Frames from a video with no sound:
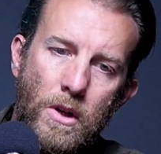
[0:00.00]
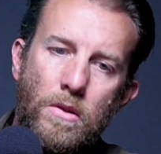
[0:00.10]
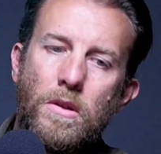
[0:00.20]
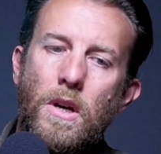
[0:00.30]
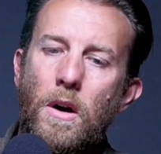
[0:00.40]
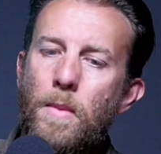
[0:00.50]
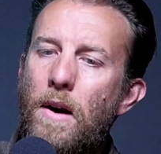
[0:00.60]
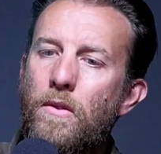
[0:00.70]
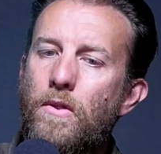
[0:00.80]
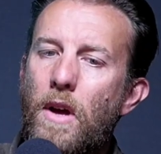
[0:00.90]
who had come
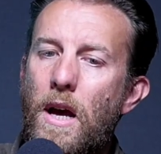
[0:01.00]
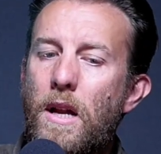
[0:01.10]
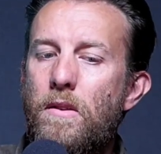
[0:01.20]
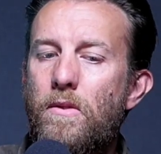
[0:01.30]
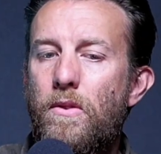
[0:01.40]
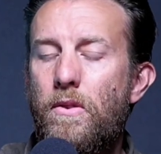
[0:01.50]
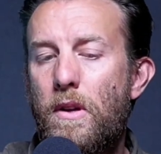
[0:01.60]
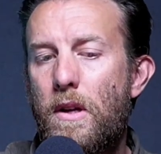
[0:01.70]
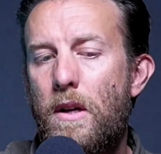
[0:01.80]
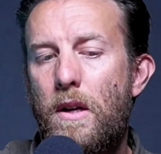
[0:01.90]
out and
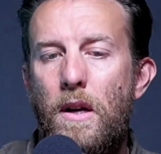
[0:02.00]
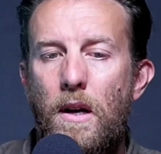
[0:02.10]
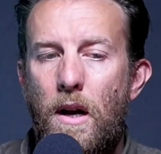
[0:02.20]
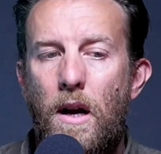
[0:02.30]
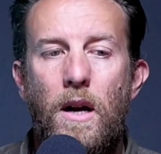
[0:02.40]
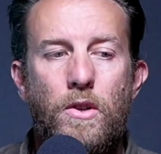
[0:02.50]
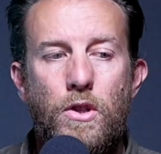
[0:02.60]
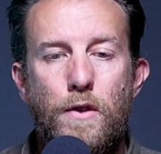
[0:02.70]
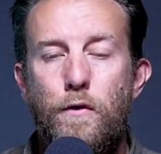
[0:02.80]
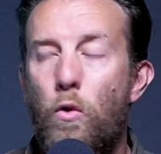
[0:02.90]
uh,
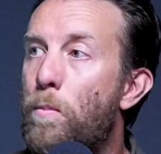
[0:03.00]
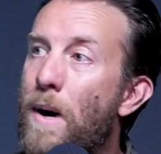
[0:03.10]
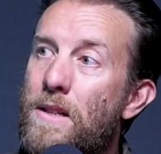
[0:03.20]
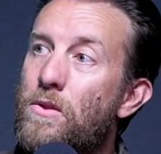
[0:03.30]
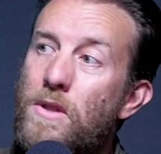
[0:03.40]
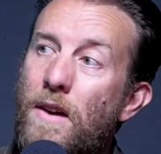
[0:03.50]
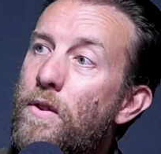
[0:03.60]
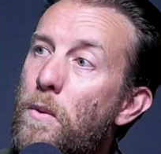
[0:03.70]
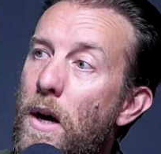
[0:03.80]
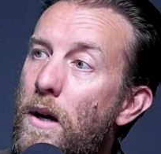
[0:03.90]
just fought battles
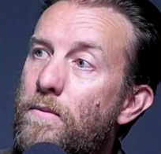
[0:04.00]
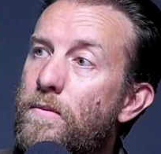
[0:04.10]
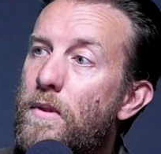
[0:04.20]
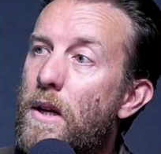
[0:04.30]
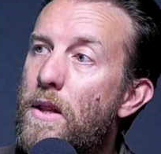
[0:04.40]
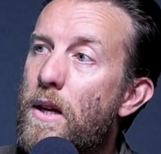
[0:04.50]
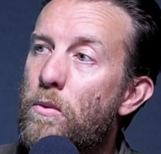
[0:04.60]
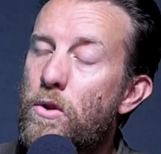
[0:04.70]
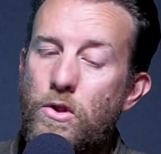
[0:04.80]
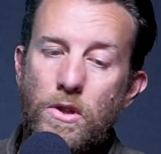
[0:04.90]
everywhere. Mm. And they
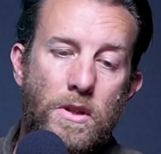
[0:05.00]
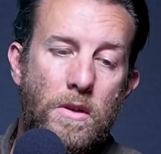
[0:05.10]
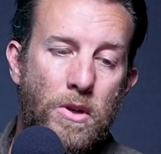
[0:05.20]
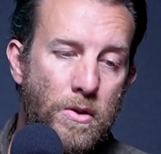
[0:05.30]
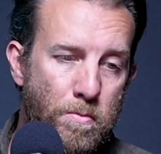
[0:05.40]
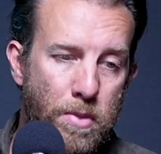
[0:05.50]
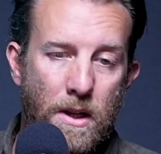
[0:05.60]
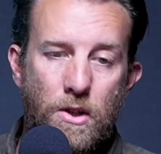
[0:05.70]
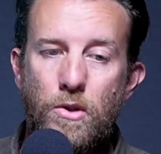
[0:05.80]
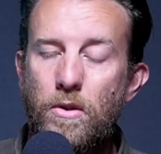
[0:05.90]
were just the most
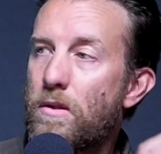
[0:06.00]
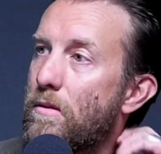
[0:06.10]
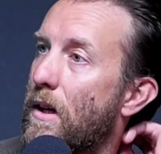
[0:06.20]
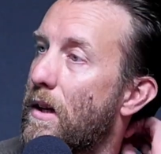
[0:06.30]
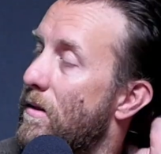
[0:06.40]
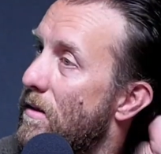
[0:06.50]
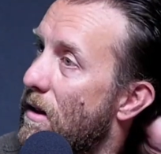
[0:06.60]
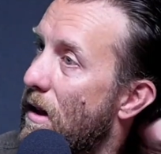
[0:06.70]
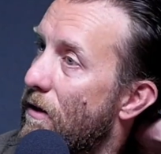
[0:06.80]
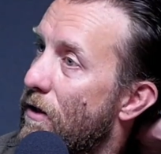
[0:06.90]
belligerent and
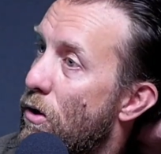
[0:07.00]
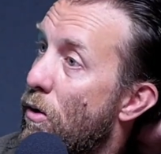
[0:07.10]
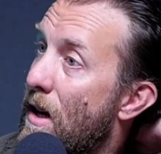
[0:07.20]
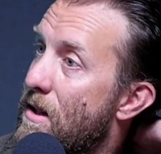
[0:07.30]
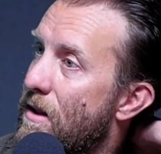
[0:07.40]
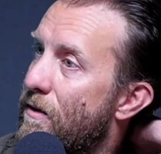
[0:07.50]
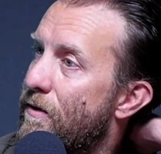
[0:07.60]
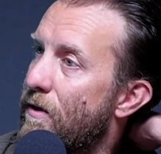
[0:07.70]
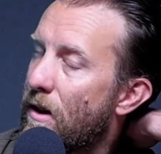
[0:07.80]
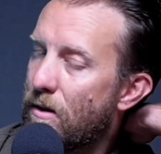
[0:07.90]
kind of
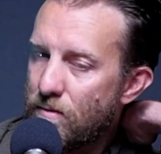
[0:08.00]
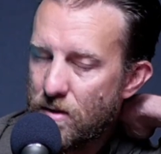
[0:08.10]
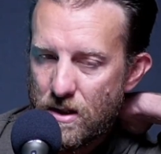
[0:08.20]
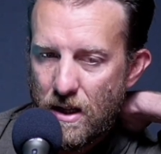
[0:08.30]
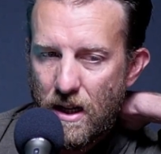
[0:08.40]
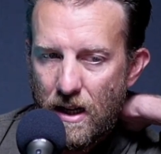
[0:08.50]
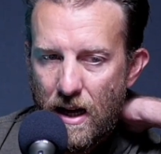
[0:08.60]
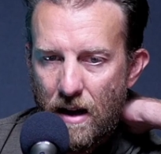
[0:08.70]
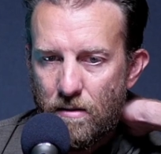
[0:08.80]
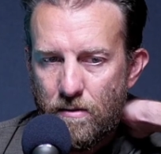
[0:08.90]
aggressive, you know, seeking
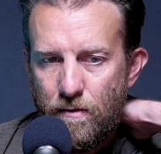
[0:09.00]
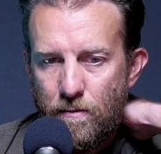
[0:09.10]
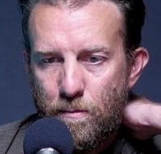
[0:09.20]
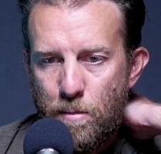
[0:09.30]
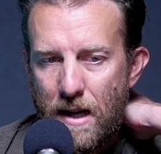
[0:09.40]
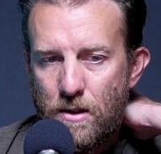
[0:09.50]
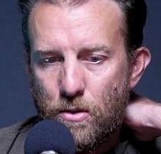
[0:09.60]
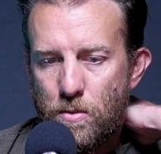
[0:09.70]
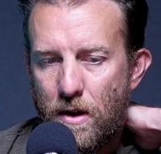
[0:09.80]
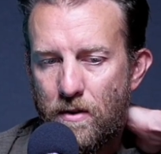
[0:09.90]
out
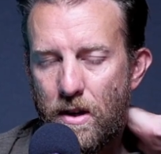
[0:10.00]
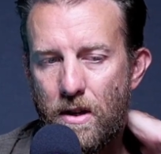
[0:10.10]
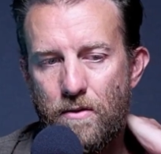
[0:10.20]
battles wherever they